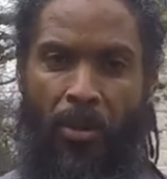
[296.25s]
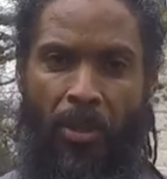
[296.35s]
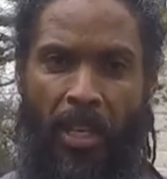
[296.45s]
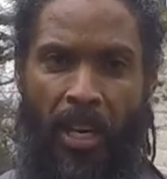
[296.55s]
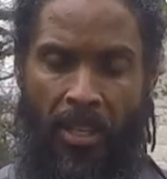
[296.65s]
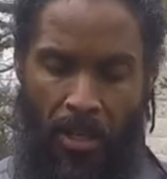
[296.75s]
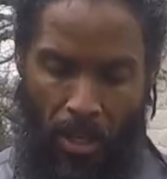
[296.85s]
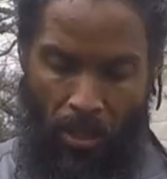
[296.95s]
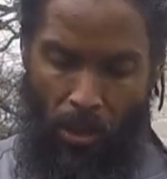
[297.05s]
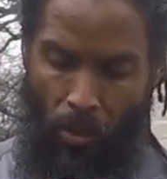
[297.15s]
Okay,
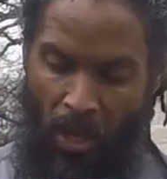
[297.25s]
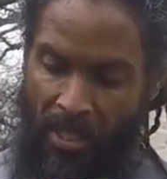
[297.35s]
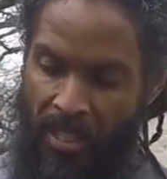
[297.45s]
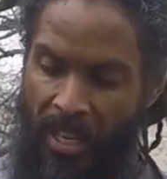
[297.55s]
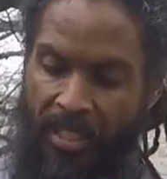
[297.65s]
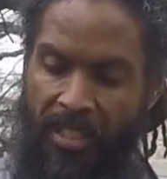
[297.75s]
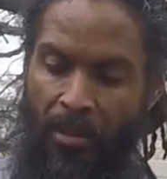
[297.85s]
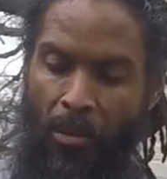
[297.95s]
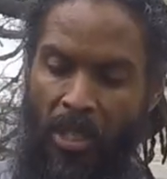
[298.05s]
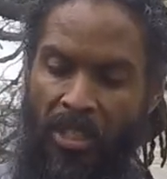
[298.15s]
so once
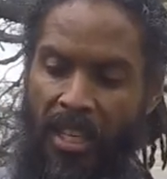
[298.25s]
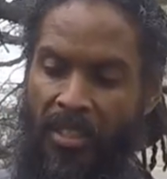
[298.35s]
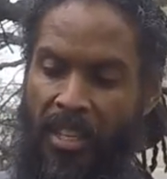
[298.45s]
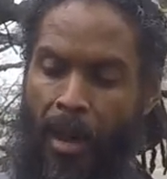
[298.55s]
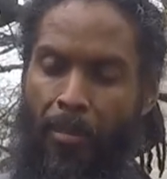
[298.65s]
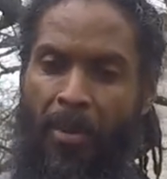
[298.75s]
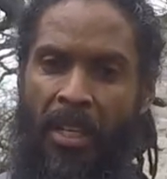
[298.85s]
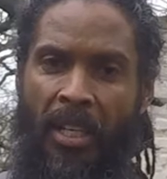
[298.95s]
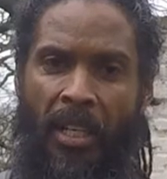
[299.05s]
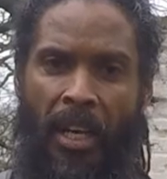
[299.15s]
that's damp,
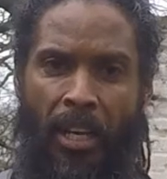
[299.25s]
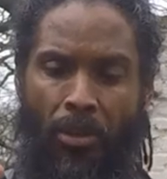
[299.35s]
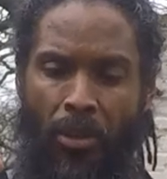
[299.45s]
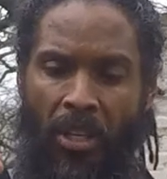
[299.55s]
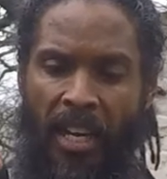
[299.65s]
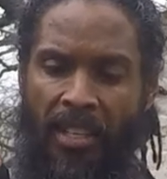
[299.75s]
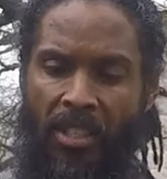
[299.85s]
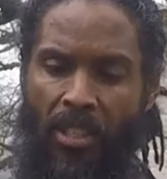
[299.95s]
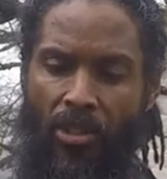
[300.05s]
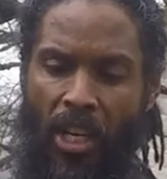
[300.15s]
It has
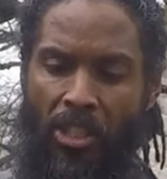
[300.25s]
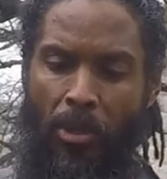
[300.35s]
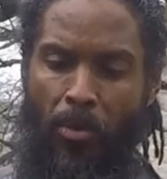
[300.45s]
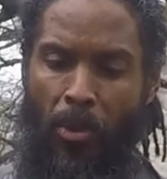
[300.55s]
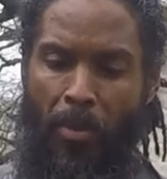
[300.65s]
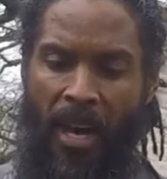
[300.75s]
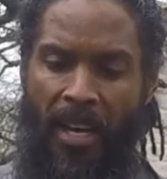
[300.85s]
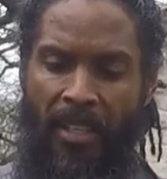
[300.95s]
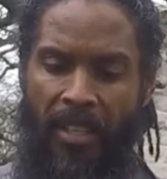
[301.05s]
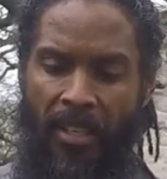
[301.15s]
an adjustable
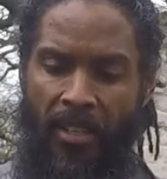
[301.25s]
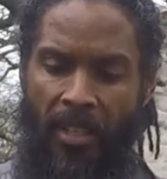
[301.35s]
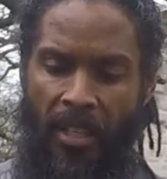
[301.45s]
band here.